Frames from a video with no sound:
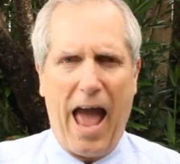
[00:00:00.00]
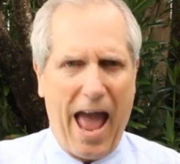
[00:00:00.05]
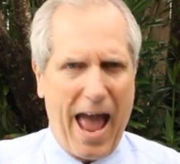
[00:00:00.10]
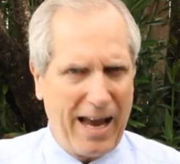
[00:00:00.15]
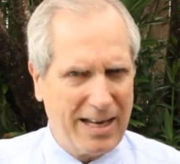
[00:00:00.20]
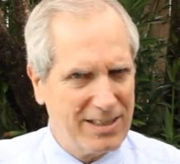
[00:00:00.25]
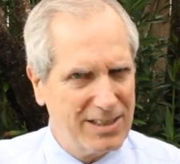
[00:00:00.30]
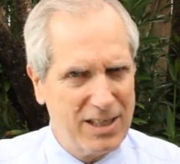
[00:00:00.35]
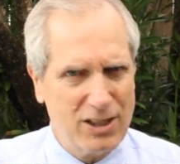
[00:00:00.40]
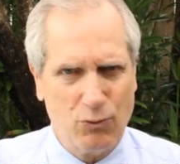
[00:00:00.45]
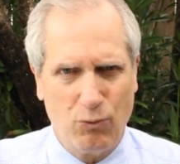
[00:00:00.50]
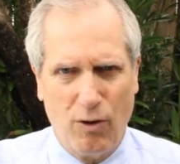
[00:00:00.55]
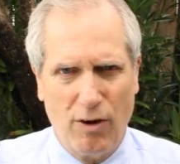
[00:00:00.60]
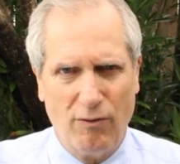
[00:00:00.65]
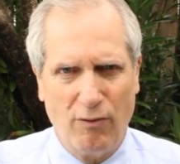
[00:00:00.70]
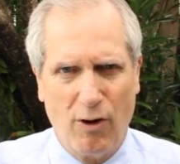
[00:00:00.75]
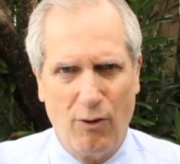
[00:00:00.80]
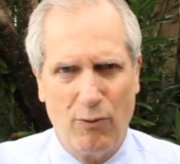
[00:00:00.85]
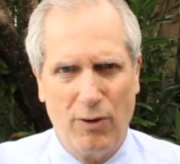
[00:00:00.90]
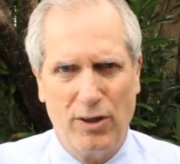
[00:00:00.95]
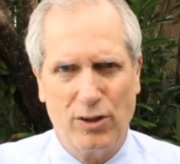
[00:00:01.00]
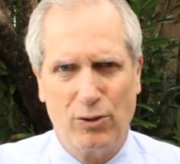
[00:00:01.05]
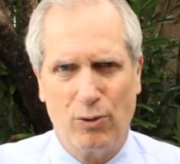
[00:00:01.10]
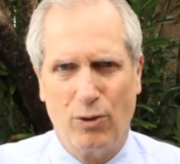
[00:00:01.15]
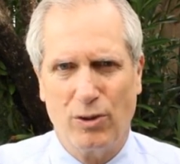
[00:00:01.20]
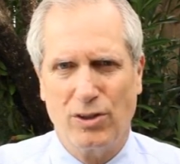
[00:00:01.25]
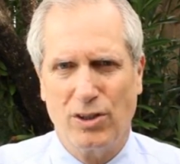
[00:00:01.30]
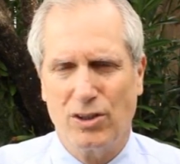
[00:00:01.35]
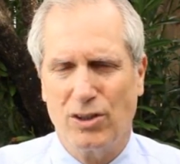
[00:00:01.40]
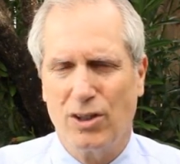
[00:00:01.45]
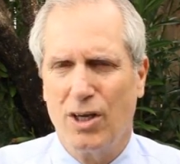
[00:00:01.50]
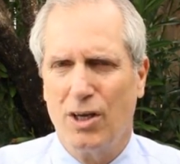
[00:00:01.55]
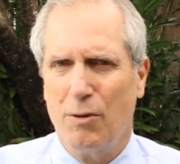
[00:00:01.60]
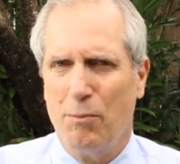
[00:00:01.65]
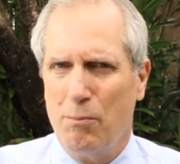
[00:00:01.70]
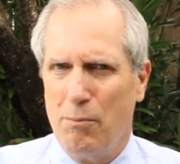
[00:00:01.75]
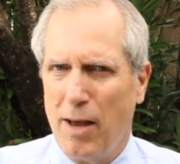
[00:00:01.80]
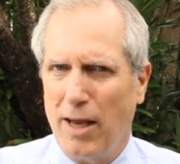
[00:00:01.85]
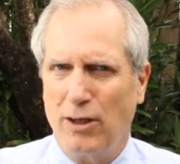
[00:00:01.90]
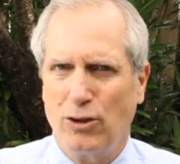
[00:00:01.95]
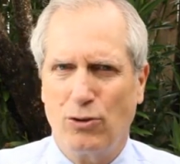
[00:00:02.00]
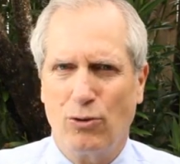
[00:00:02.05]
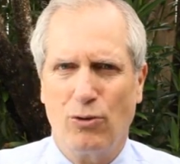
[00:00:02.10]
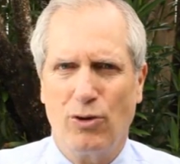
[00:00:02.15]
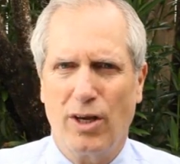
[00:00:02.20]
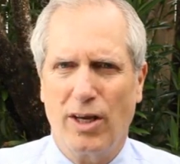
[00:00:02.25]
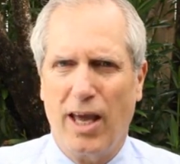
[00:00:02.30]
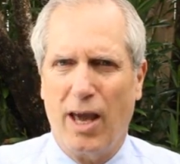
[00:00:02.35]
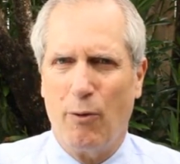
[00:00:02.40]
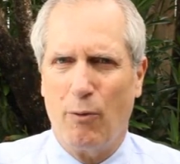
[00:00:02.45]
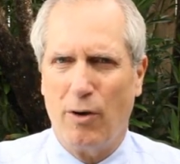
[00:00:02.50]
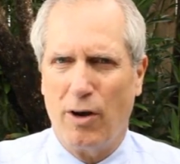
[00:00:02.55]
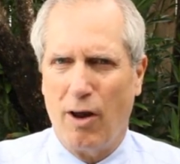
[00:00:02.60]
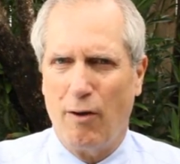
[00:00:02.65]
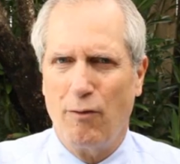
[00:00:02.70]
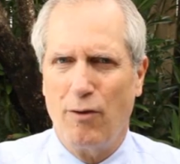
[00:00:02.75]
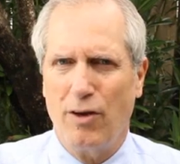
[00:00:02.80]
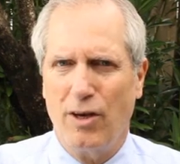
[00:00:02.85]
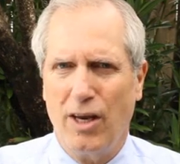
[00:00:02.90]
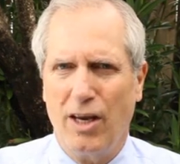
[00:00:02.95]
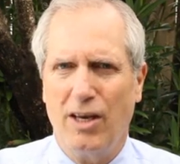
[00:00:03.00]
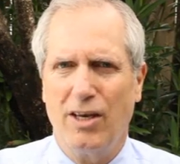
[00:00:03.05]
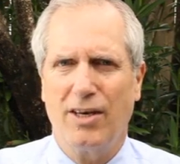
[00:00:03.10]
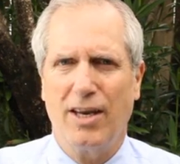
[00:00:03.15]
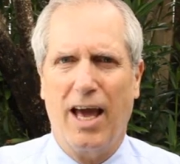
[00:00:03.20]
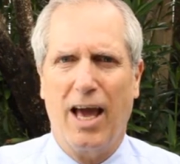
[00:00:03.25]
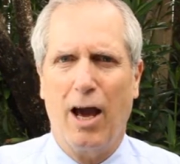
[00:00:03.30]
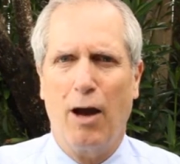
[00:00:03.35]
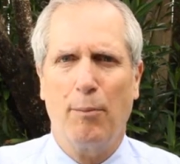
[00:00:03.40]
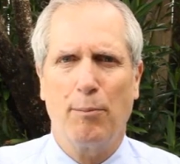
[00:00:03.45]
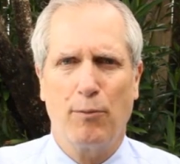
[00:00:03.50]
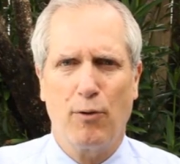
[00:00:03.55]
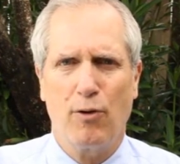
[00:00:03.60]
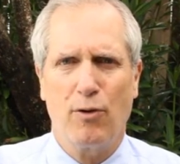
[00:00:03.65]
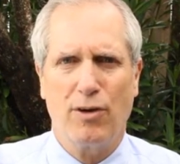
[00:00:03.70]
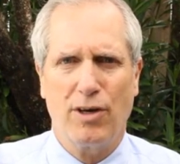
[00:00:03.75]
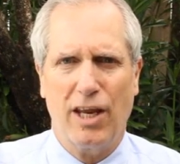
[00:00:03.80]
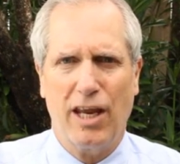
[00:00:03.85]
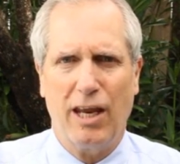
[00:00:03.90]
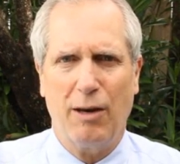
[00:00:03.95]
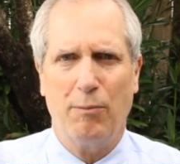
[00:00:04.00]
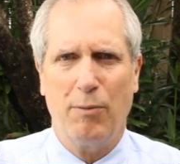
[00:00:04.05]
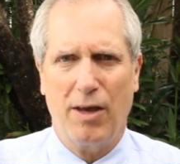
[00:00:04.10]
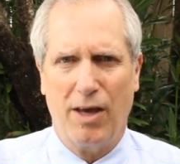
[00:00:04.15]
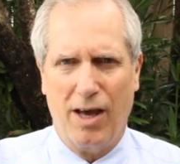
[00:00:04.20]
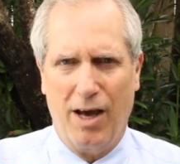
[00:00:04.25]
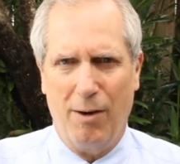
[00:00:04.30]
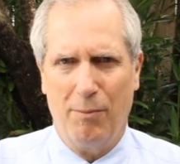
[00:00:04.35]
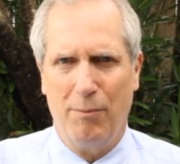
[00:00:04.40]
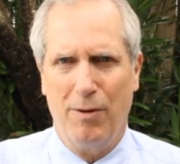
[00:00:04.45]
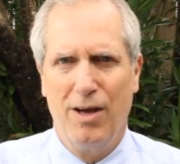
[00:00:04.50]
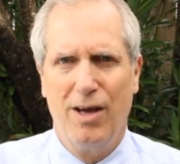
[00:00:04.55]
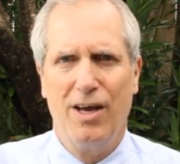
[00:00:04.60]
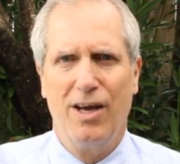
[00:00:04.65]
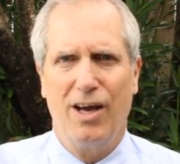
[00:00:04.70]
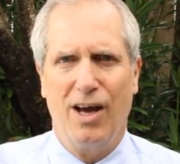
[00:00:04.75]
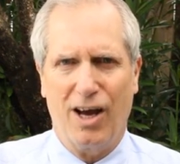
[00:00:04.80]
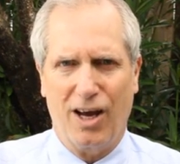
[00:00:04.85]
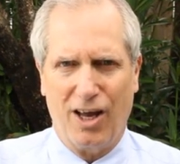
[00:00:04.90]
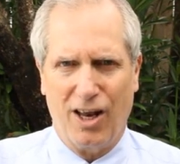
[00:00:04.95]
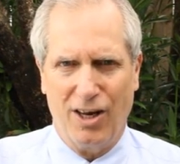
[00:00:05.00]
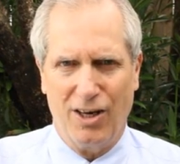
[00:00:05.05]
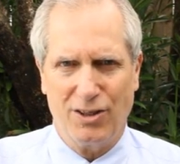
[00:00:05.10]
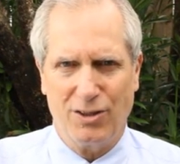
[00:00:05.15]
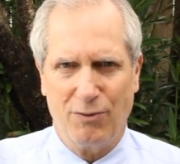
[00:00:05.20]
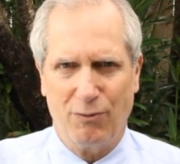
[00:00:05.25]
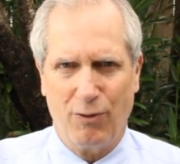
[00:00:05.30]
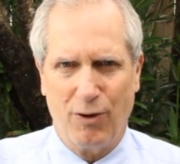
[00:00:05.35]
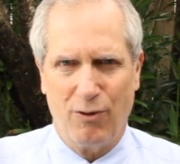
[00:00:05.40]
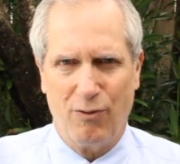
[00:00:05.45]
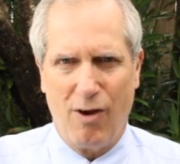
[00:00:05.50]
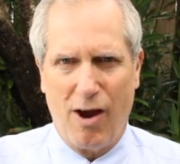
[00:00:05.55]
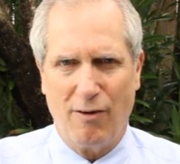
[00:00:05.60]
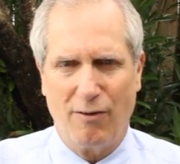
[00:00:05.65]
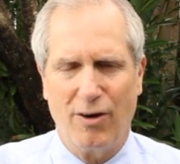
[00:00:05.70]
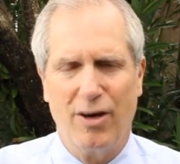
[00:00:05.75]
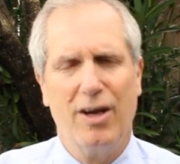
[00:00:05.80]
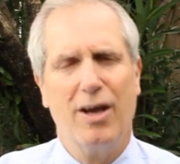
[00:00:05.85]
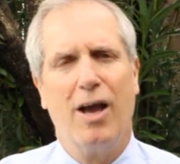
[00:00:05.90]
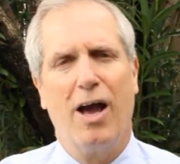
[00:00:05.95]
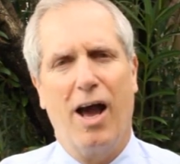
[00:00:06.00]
access one of our resources, make sure you get whatever you need to help your teen become a collision-free driver.